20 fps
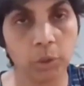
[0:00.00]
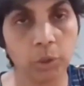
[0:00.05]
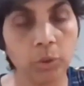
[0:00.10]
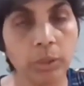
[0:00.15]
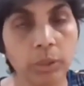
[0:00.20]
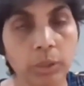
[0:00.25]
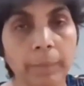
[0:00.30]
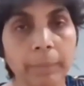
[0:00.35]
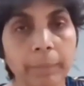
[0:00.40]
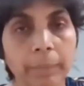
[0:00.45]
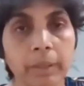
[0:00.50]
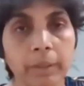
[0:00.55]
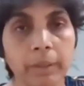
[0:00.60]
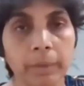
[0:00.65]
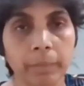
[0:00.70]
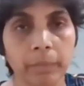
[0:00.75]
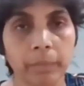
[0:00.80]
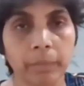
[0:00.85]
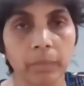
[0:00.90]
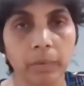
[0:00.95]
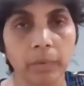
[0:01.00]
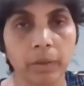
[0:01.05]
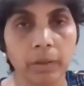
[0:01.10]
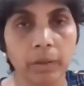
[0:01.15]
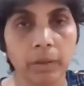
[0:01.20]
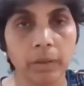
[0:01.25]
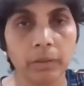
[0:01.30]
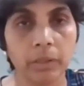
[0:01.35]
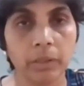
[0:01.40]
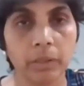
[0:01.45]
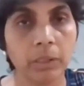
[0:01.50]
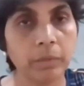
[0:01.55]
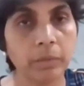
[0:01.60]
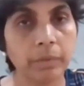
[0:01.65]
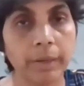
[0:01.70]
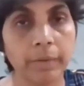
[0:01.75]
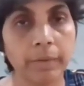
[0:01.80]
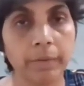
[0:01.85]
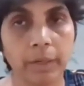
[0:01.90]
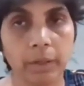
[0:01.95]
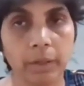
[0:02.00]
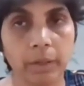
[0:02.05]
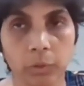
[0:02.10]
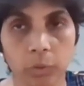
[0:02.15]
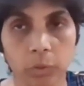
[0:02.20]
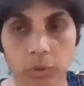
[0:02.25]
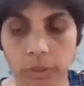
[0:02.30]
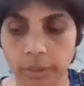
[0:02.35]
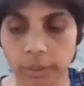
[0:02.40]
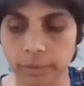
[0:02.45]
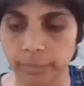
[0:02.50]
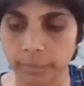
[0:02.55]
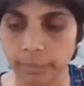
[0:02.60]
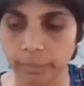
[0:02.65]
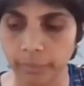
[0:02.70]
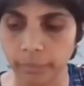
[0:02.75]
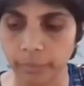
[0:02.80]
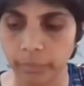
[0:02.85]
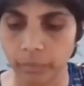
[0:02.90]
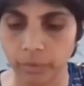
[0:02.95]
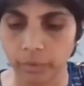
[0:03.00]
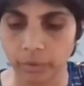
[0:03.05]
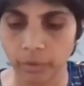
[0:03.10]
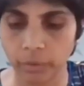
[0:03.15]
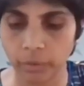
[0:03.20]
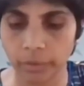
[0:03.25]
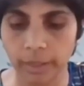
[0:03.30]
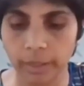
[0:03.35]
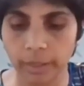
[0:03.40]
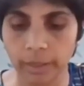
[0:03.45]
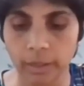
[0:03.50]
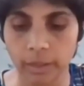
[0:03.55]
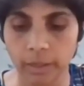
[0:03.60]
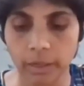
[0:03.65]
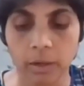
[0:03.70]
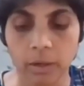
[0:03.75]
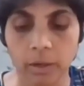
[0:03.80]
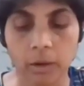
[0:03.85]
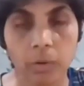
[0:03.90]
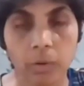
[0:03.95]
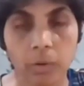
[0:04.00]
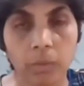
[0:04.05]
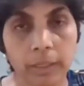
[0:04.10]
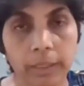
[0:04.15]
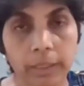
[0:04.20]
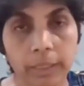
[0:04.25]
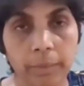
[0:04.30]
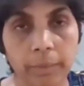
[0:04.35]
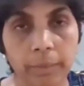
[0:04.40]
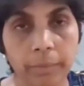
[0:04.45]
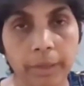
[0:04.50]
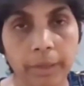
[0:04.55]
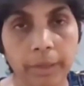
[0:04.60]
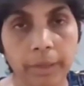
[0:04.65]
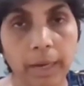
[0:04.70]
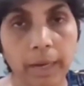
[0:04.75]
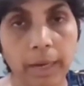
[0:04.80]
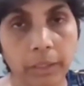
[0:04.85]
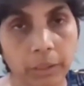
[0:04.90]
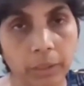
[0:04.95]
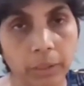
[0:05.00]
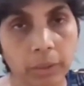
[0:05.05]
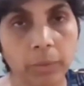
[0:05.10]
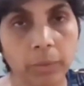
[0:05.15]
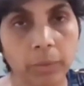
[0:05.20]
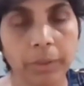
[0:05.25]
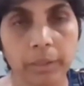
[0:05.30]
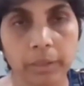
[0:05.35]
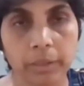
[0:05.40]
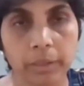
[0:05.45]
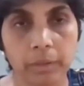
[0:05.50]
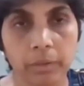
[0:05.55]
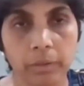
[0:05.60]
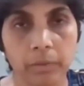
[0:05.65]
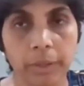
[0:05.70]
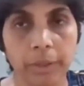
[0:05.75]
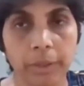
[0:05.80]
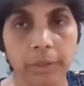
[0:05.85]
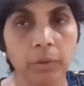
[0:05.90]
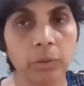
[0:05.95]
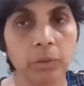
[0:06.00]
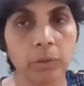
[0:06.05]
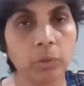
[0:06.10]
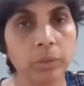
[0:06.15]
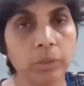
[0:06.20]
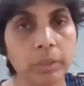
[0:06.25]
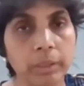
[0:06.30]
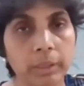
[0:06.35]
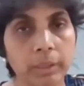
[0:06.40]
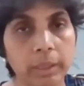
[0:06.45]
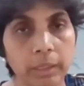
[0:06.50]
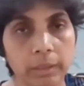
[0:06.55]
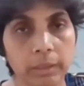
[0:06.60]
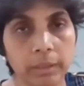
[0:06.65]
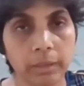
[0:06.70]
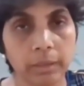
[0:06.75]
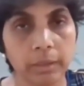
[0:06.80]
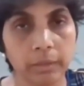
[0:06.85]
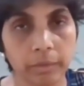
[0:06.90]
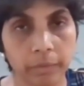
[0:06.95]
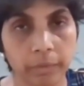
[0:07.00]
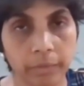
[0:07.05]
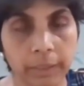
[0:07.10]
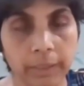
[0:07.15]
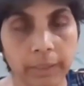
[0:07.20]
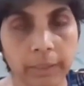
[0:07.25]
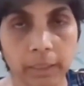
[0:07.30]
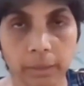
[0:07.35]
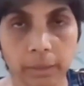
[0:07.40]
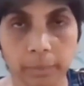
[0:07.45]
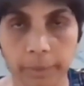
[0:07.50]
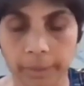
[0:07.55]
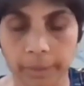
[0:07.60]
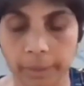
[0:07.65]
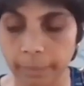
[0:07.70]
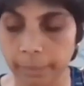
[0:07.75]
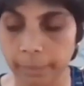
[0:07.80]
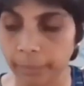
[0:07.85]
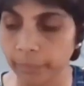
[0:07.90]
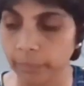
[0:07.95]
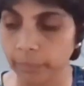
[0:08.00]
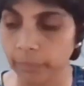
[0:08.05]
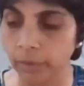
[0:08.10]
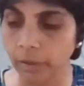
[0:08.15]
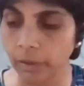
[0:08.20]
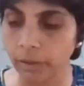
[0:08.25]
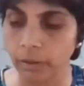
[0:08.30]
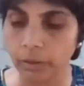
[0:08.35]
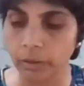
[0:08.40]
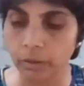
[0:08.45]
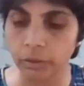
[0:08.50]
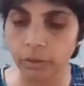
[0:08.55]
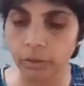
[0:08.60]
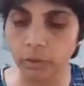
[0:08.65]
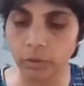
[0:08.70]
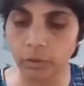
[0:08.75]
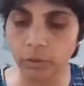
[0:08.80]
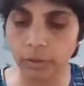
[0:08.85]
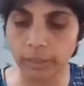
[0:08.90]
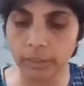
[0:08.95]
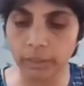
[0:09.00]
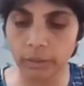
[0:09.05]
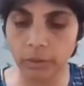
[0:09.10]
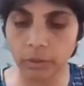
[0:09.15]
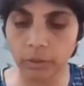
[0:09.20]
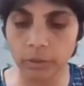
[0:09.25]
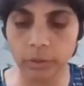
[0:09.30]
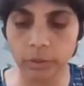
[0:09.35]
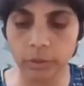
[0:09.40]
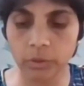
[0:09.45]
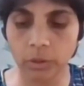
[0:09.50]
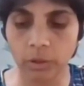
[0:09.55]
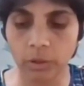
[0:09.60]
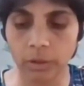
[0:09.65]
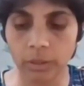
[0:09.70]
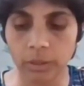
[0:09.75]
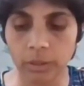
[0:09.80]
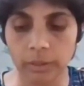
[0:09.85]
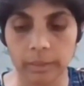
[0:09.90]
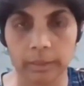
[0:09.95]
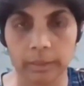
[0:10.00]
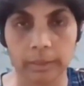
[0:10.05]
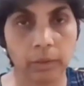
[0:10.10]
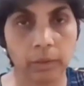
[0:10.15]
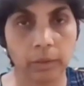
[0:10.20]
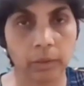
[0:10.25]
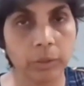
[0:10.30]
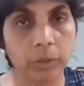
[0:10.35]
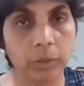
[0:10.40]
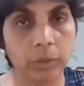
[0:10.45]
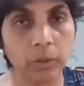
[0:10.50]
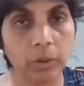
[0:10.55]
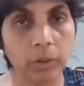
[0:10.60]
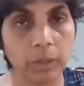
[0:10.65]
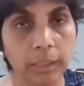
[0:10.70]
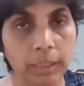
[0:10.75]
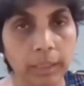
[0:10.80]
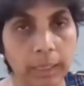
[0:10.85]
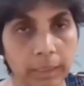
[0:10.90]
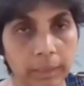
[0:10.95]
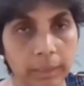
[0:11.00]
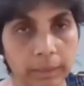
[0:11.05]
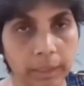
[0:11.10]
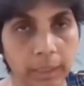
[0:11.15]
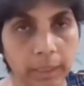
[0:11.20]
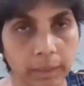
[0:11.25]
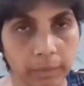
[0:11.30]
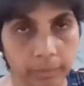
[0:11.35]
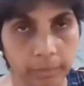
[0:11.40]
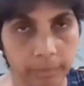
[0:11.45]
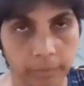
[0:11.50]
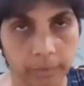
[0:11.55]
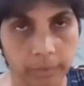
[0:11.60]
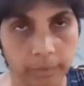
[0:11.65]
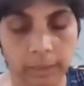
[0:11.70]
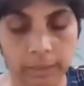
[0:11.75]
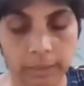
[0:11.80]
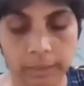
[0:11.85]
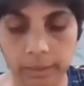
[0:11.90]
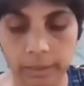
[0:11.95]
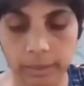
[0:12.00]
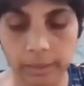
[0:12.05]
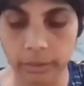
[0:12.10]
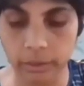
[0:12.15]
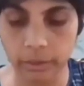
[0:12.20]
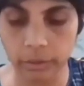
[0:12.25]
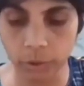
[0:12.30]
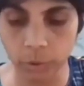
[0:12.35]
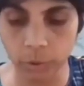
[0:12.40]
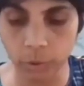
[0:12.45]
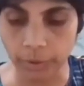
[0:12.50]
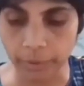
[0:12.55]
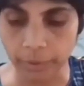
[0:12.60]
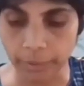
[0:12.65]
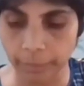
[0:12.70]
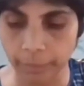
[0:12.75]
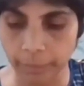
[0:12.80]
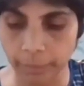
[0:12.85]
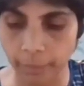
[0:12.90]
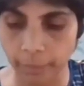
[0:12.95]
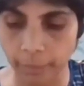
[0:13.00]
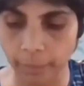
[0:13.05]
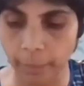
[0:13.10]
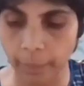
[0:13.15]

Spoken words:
to do something. This is where we are rooted. Okay. One can be action oriented when you are rooted in the Vijnanamaya. So it is also called, they're also called Karta. Karta is the doer.